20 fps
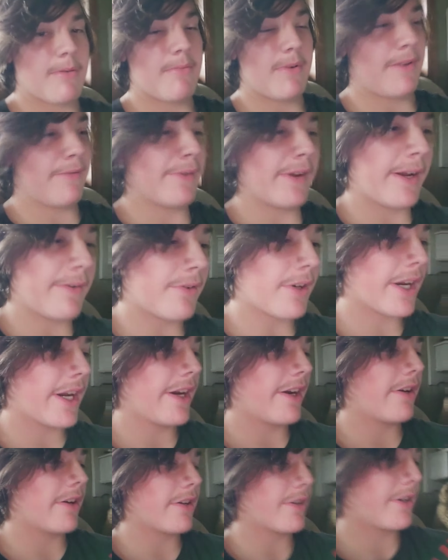my favorite
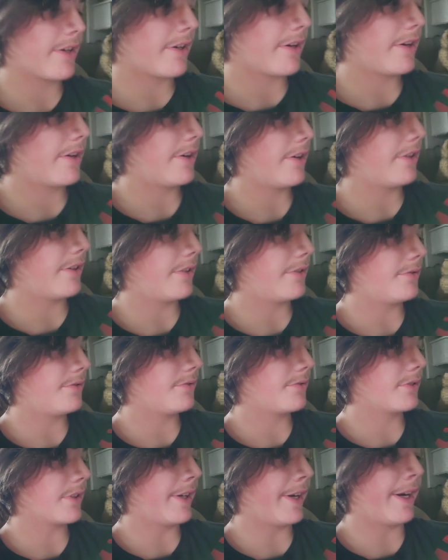character.
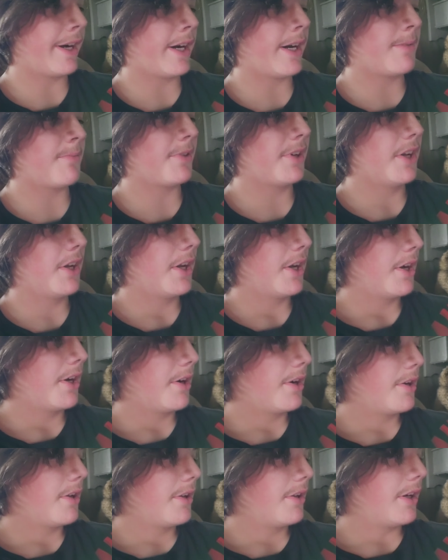Um,
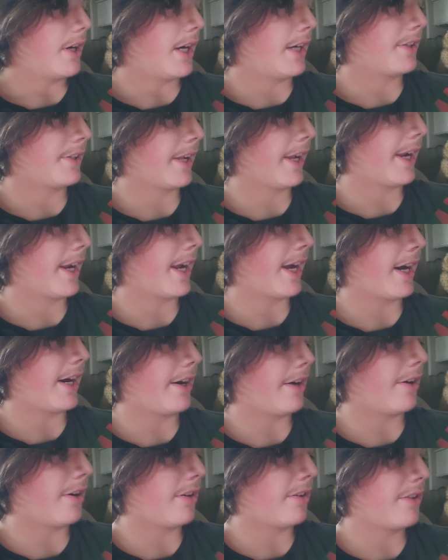I like
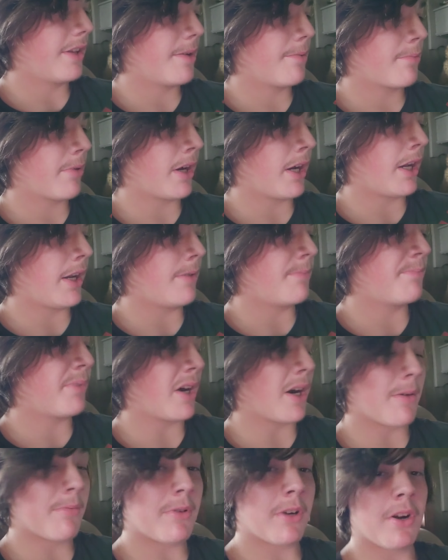how they brought
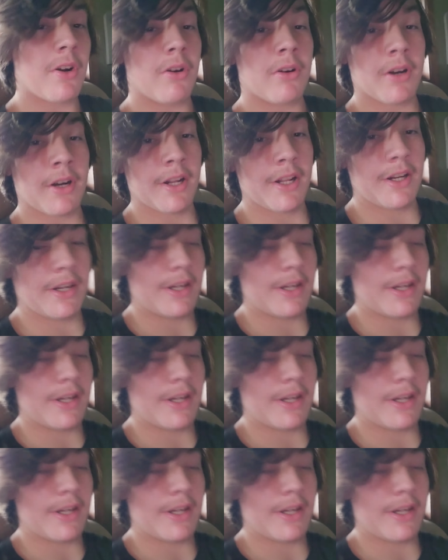Barbara Gordon